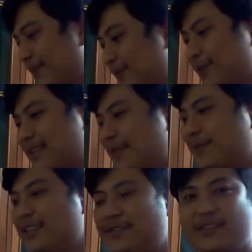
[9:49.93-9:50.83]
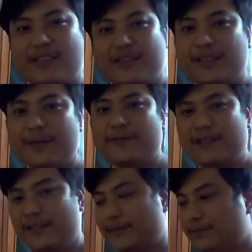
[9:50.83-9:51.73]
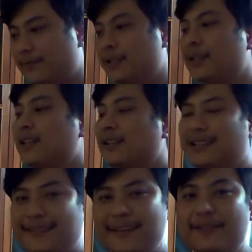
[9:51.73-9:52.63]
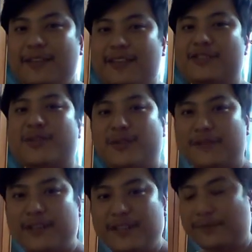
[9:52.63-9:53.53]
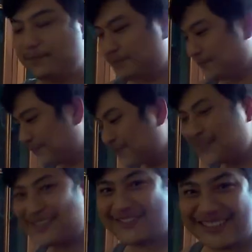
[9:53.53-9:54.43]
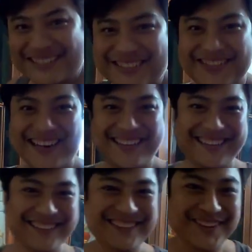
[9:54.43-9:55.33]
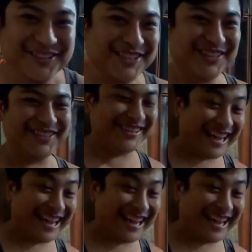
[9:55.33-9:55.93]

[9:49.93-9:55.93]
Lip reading: because I believe in giving them freedom like we enjoy our freedom. So let's try how she's gonna